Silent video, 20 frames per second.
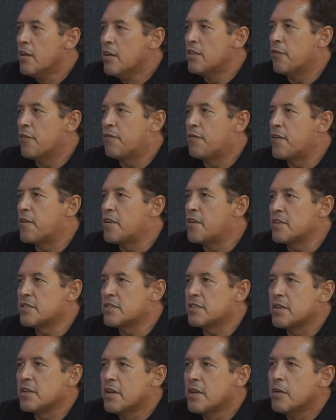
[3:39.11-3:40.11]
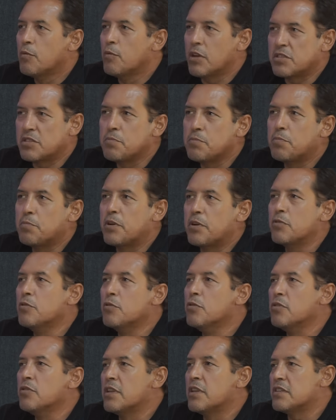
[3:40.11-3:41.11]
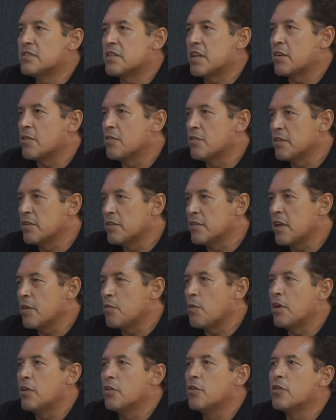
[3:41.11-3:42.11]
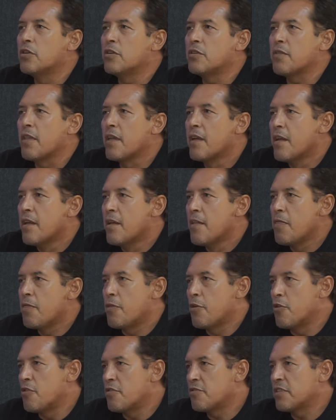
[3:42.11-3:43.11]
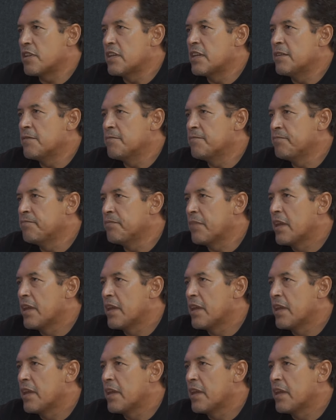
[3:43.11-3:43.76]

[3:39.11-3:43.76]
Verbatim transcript: The first was in Peru, the second Ecuador, third in